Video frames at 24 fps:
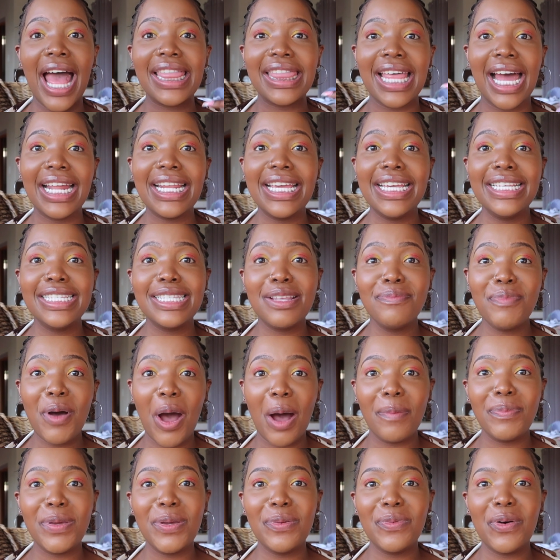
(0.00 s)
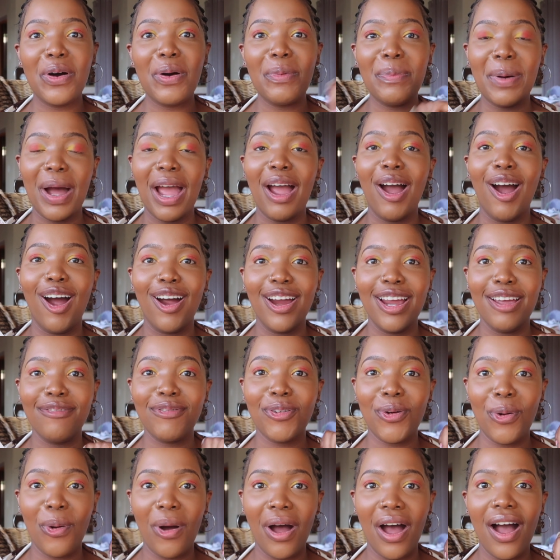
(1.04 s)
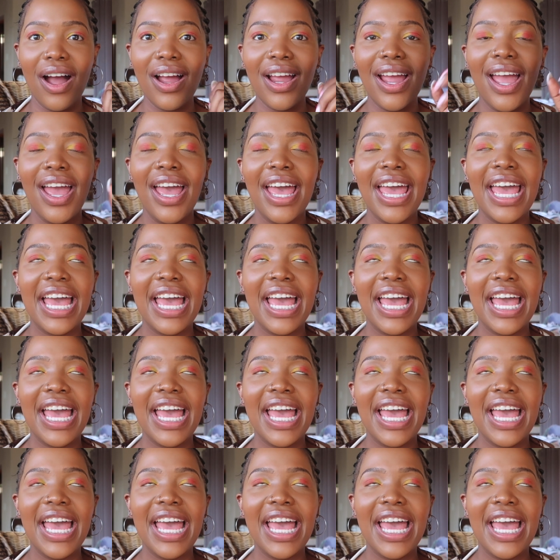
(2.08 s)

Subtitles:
and that is The Poppy War by R.F. Kuang.